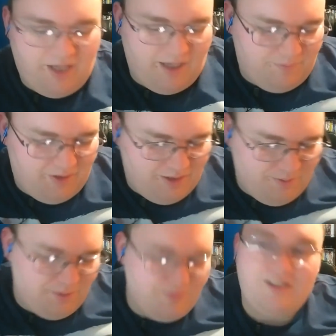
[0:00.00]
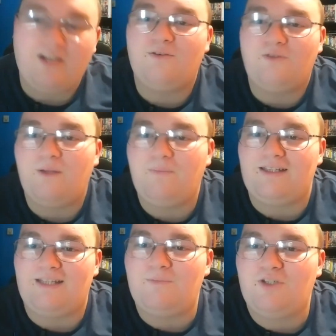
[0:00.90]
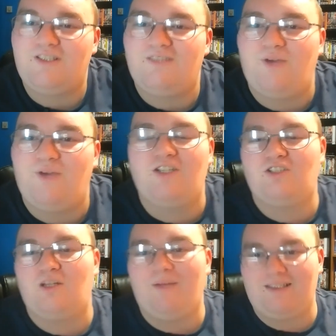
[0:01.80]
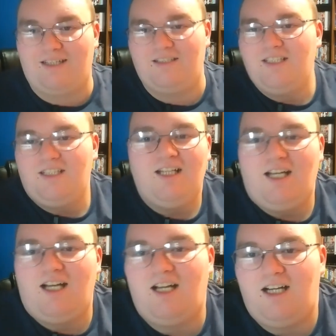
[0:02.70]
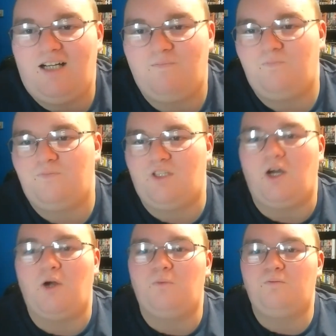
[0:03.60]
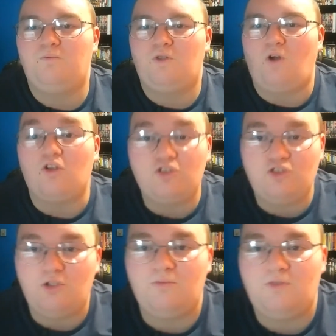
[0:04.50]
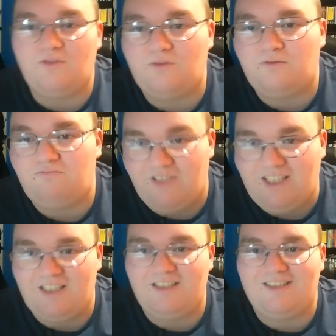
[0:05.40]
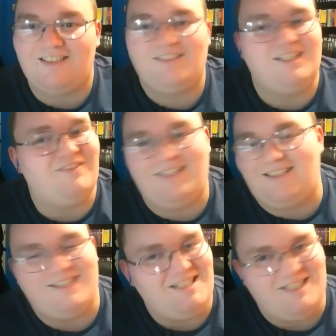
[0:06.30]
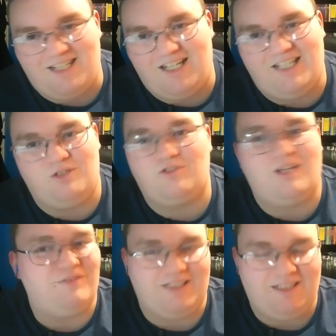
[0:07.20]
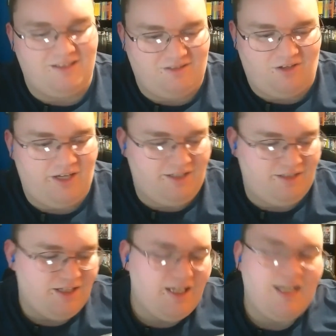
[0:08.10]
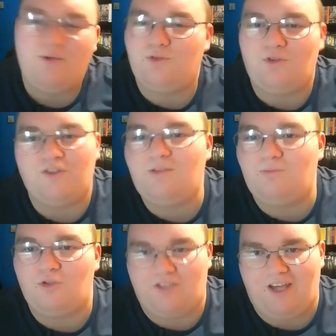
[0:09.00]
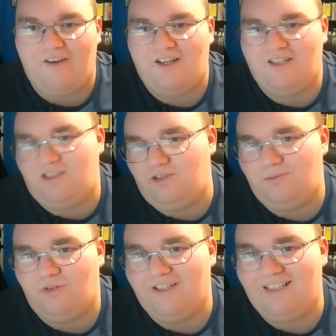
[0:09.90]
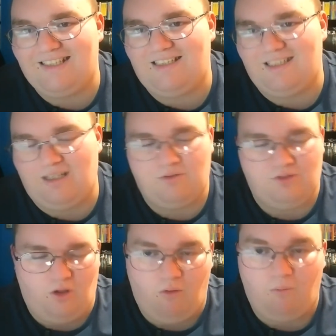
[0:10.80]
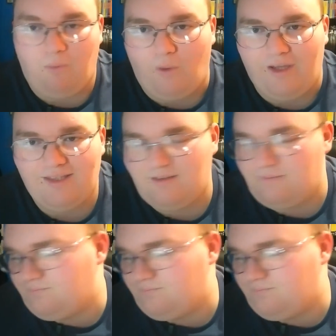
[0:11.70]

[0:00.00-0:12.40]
he was terrifying back then because, in fairness, like back then, you know, costumed villains instead of any CGI or graphically designed, it was obviously more scary because it looked more realistic. That was the whole point.